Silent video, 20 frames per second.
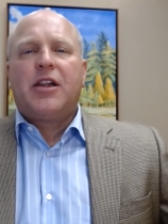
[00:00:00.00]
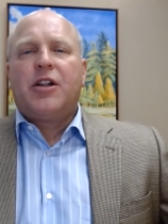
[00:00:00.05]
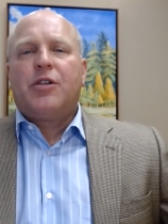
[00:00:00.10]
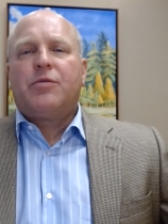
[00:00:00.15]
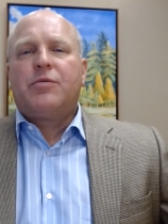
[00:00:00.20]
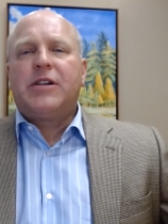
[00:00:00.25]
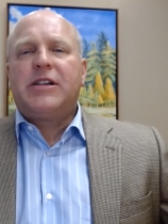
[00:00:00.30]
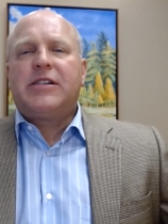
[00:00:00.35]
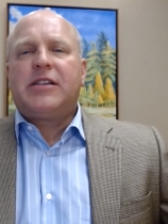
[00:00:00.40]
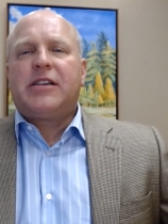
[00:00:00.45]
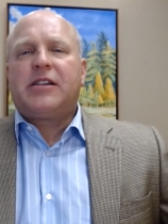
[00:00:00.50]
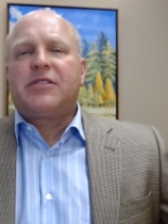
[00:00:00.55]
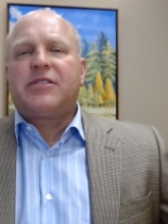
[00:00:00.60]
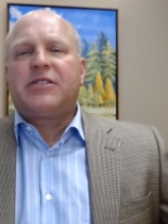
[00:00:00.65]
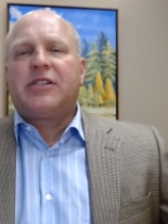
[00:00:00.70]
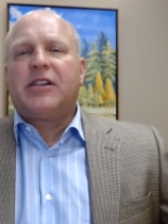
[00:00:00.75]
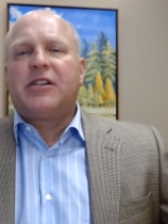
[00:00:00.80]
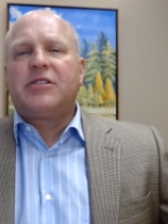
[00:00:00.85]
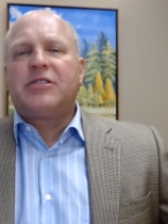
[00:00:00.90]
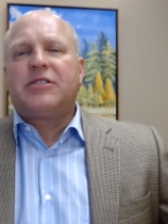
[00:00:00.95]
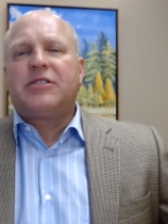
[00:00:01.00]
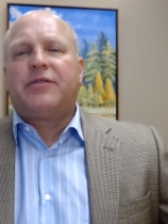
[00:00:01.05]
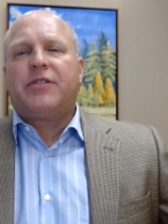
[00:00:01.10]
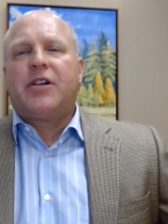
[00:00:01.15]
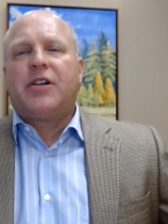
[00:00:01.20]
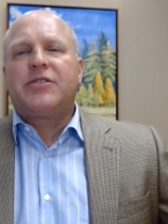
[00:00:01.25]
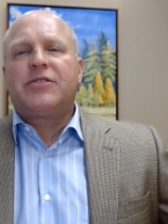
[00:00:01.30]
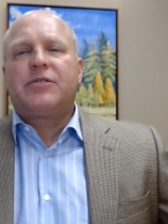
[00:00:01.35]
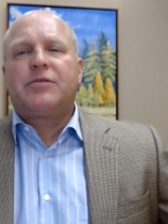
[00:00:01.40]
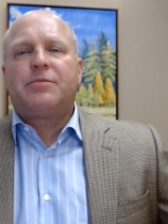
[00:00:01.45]
Retail sales have
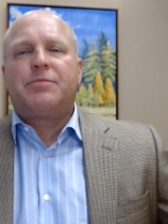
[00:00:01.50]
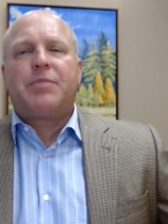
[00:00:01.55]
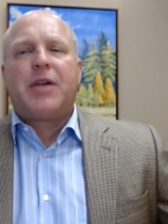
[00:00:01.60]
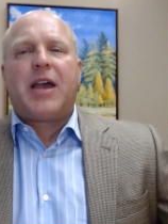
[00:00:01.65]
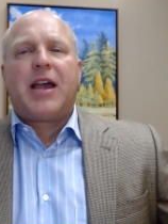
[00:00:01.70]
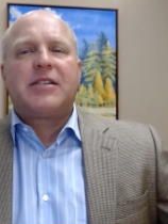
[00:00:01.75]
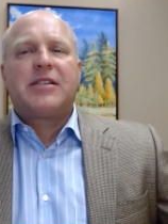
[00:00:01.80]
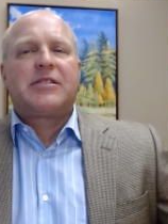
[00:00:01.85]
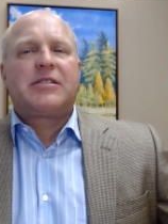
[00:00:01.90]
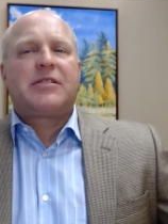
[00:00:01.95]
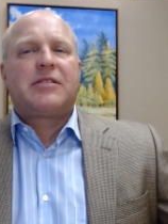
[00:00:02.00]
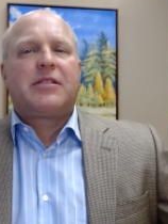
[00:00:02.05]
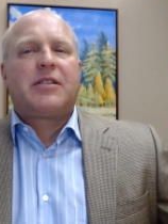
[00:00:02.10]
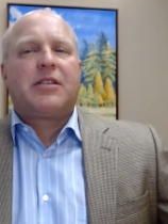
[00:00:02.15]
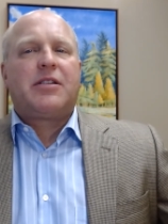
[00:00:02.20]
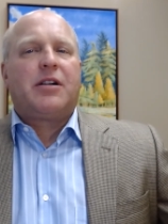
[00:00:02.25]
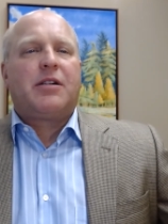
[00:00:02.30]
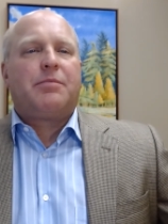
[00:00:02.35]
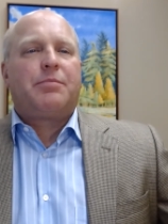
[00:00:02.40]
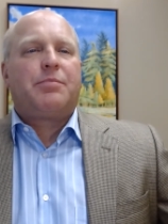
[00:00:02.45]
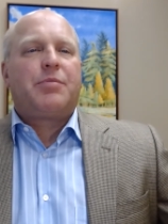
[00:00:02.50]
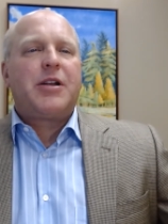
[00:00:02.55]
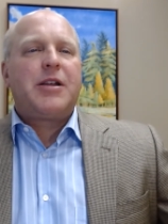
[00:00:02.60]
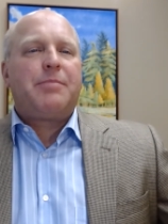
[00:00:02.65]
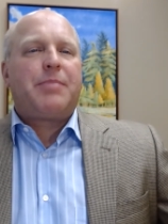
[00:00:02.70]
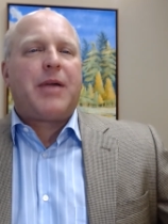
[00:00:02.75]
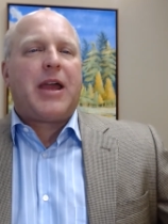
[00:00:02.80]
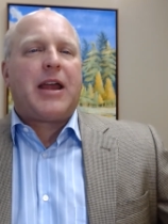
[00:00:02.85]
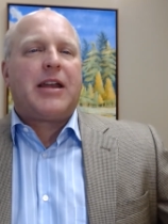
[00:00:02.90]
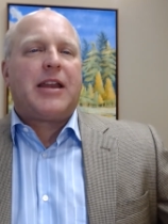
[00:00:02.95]
also passed their pre
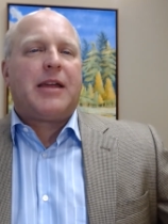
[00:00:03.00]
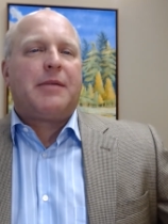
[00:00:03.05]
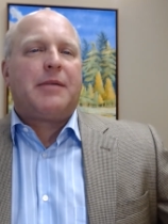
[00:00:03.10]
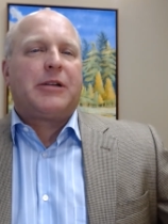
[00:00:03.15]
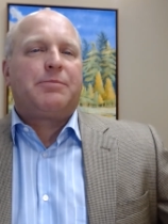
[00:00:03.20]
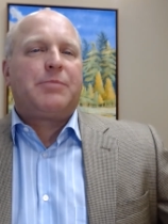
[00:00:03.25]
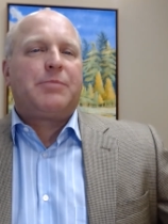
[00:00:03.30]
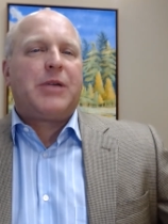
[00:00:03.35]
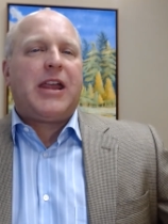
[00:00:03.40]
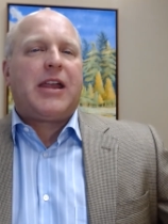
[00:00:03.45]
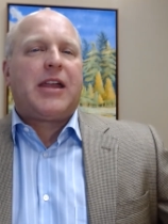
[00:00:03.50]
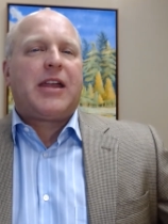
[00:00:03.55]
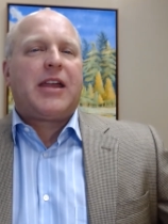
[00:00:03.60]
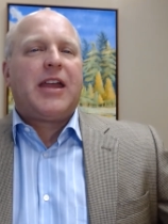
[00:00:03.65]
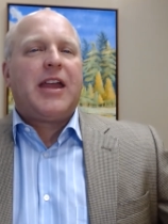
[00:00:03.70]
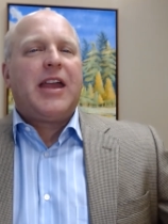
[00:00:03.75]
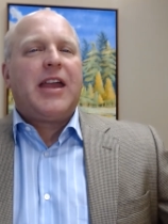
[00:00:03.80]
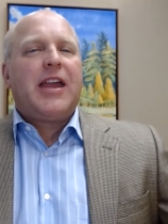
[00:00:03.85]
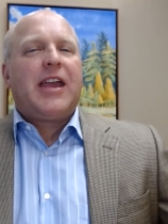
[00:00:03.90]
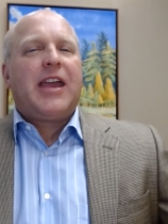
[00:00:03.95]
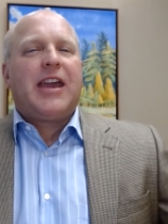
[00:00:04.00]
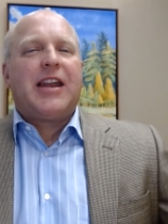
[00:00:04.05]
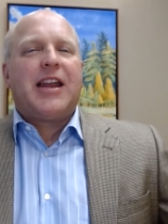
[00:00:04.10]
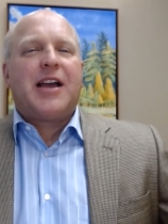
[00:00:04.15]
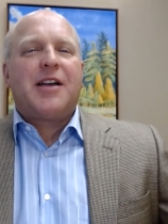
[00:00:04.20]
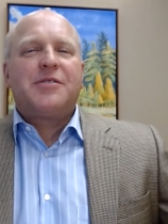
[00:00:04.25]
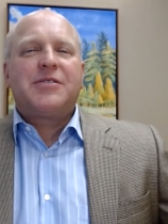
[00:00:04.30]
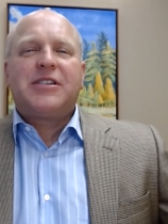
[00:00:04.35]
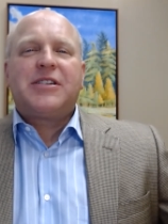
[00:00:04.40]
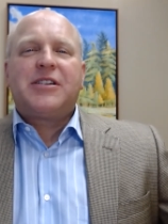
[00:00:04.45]
pandemic peak, and
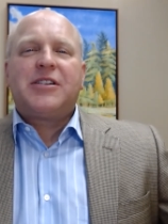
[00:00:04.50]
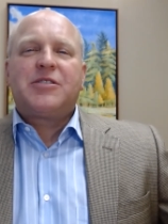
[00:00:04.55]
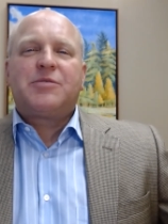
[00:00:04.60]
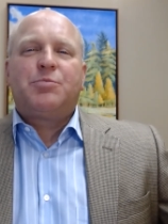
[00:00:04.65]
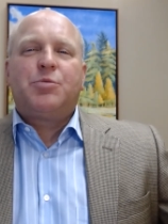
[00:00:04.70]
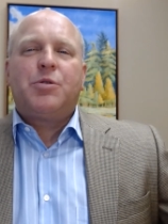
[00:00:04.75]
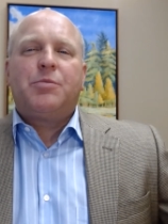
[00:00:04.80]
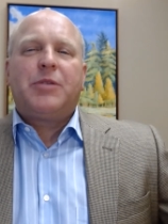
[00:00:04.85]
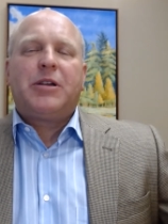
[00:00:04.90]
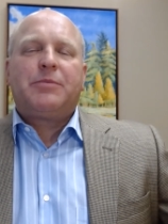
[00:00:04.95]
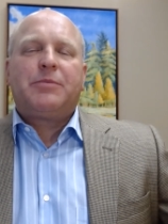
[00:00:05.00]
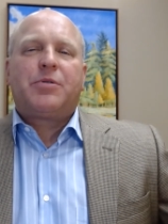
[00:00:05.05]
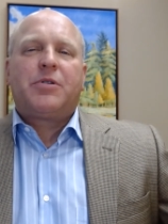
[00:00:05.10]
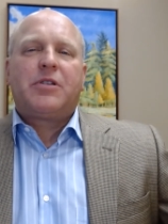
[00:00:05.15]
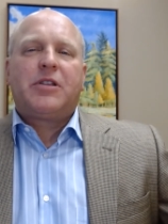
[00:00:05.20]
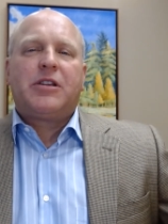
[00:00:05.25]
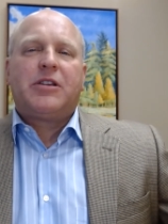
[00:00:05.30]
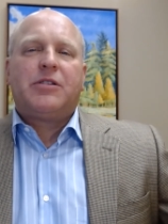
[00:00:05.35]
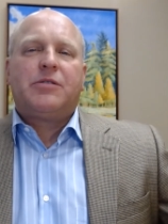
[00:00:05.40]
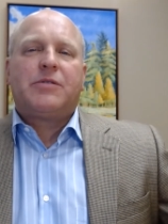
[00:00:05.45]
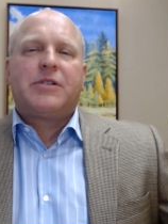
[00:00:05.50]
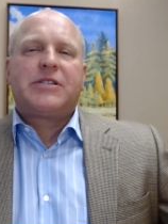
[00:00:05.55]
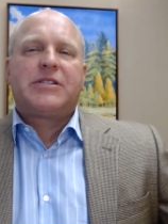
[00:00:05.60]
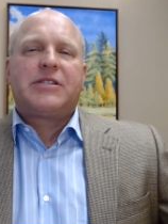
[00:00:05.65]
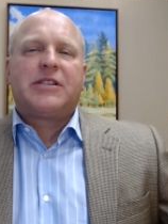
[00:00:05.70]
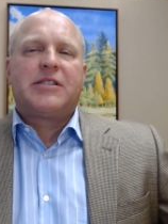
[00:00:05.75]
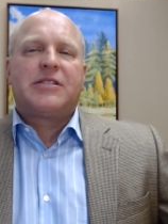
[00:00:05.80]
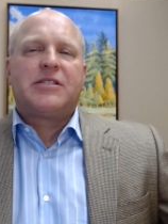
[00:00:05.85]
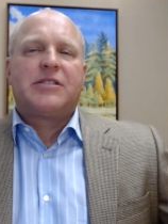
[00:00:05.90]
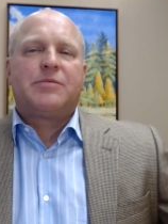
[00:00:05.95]
housing is booming per the U.S.
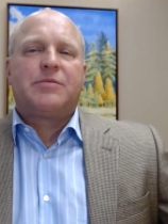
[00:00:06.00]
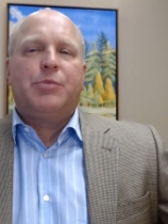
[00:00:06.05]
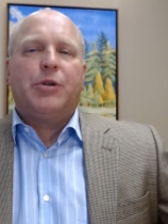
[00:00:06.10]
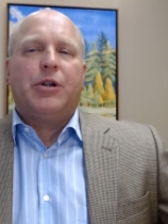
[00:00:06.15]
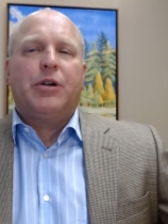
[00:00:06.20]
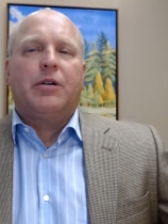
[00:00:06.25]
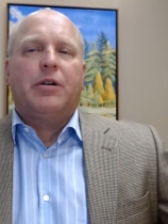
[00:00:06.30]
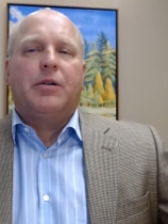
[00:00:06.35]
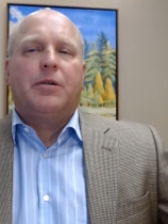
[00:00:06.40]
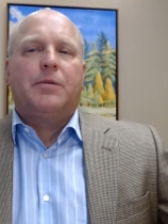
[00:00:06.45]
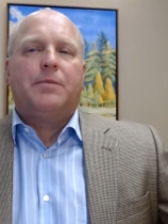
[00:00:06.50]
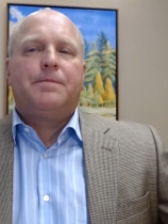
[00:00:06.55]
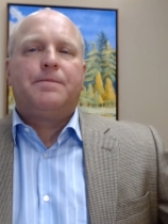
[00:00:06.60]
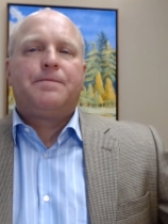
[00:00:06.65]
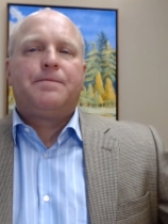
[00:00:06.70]
Census Bureau.